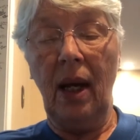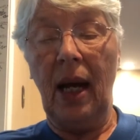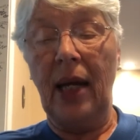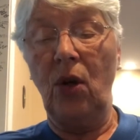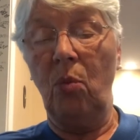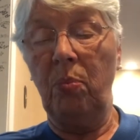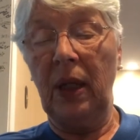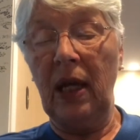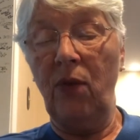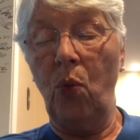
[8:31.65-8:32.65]
I don't
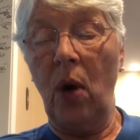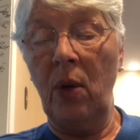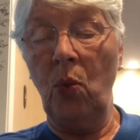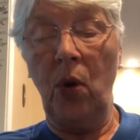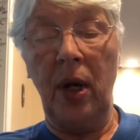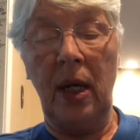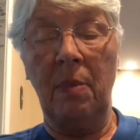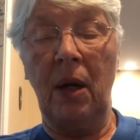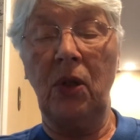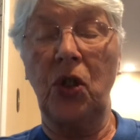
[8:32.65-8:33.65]
believe one word
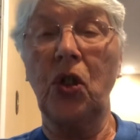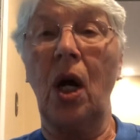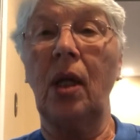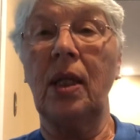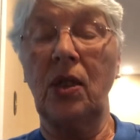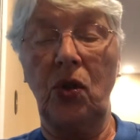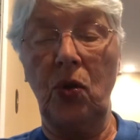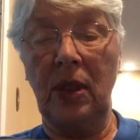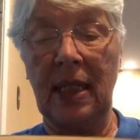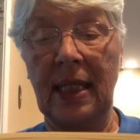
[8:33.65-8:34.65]
about the chocolate,
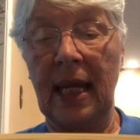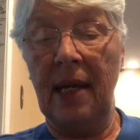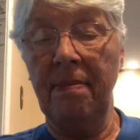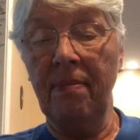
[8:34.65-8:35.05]
Susan said.